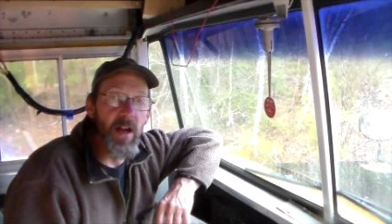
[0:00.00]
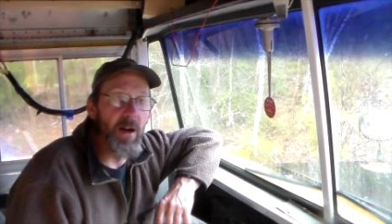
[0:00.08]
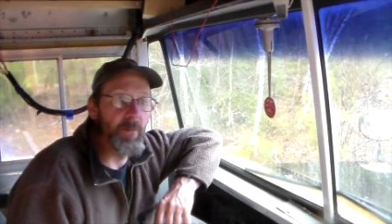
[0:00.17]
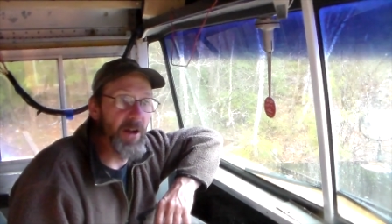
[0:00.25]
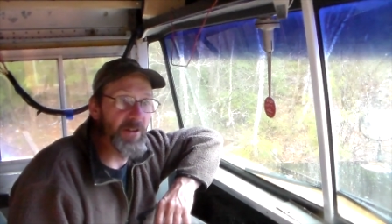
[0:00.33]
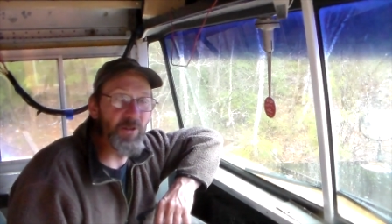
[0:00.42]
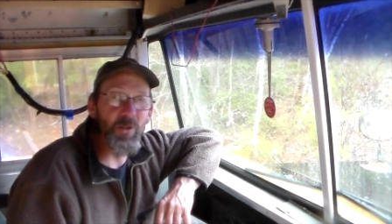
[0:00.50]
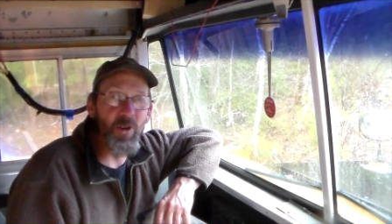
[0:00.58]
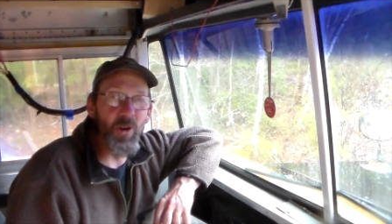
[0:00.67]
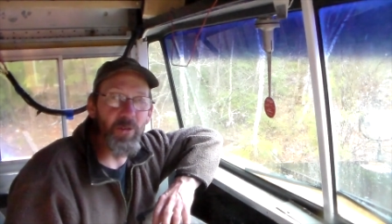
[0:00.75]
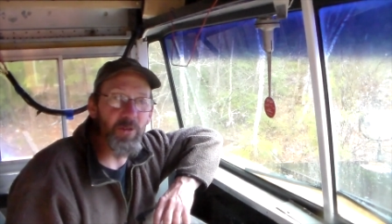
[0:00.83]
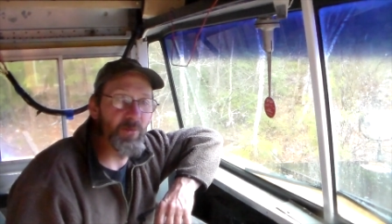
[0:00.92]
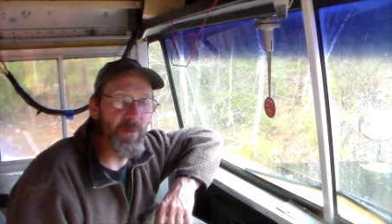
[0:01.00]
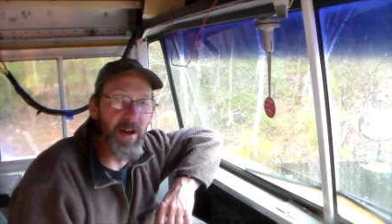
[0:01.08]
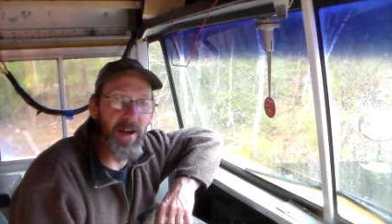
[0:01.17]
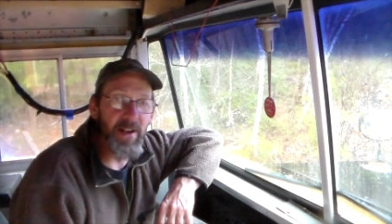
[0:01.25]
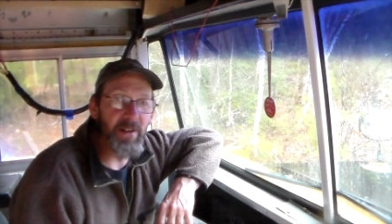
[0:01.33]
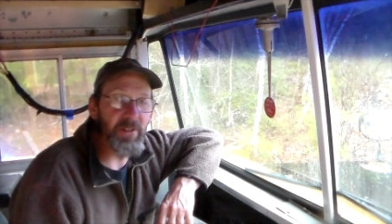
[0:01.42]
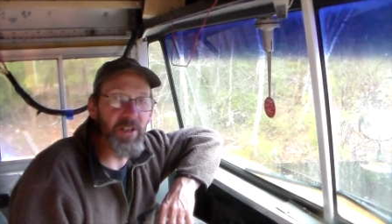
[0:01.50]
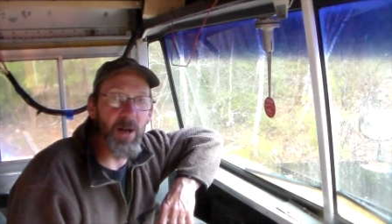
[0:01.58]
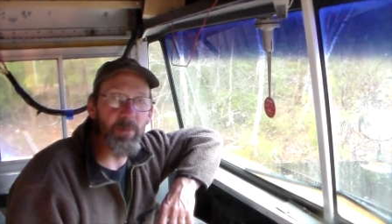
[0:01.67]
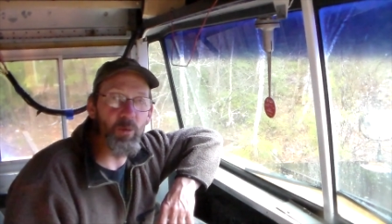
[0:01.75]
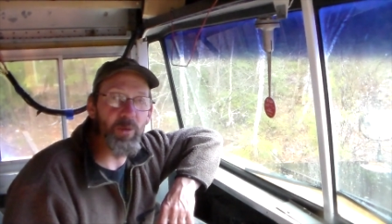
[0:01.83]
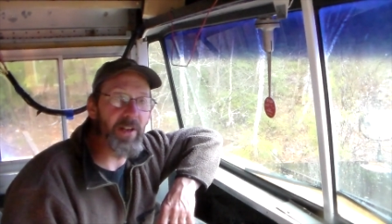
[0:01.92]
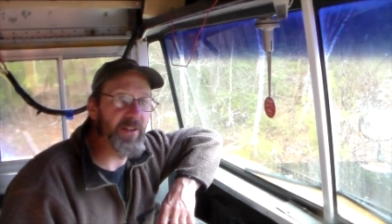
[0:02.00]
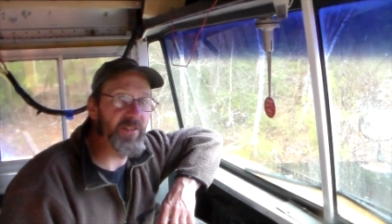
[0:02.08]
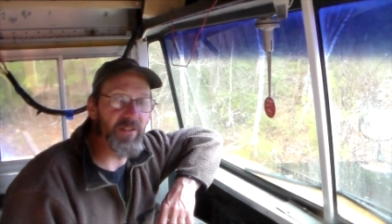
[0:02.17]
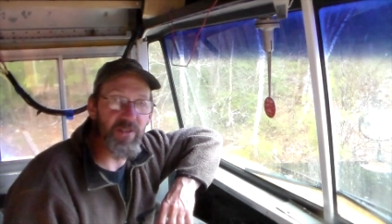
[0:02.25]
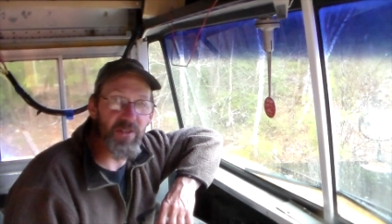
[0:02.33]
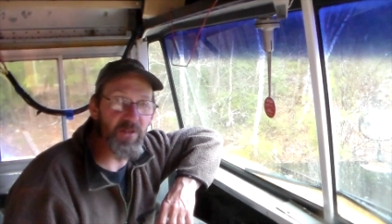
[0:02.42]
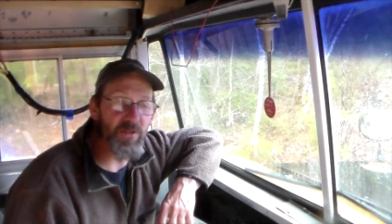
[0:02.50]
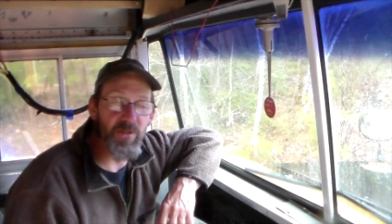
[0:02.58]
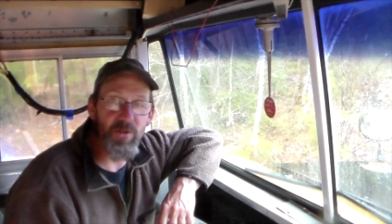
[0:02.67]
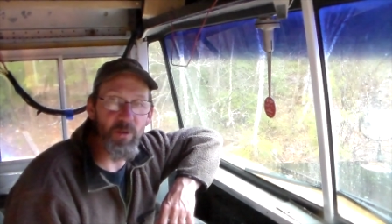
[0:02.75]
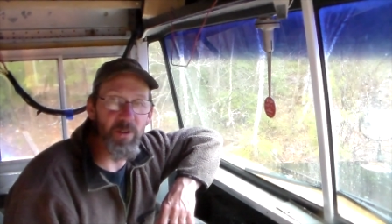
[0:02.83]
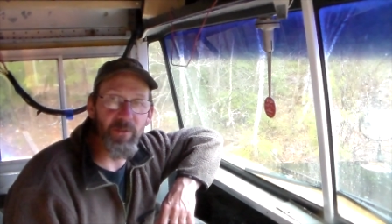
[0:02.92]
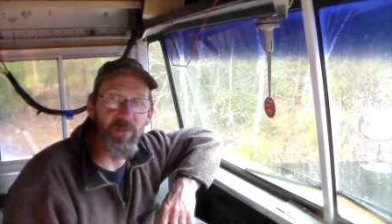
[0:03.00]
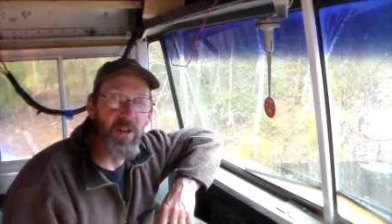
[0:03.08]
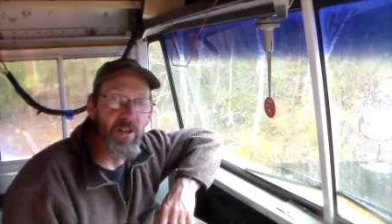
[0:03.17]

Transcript: I do go through mine every couple weeks and just sort of